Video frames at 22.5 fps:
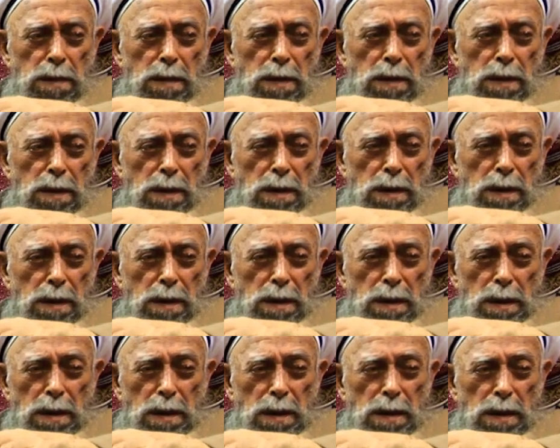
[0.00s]

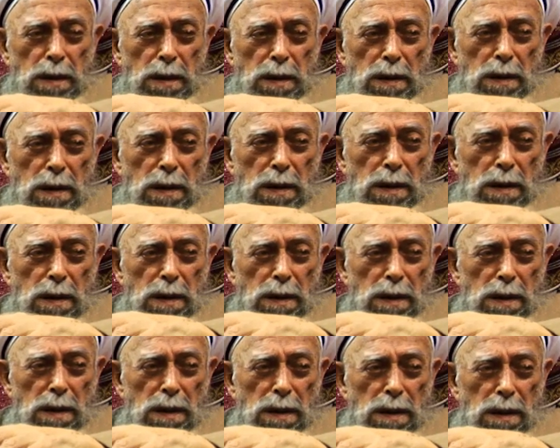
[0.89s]

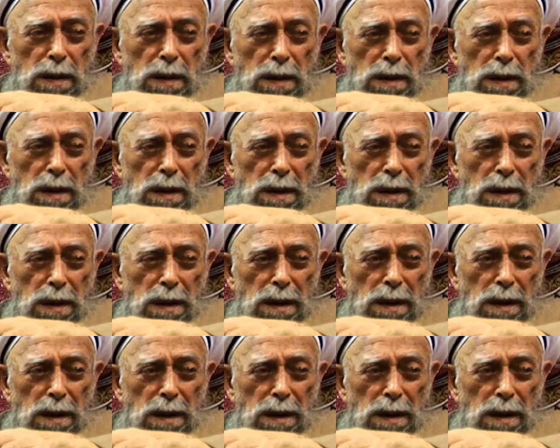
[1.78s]
(no one is talking)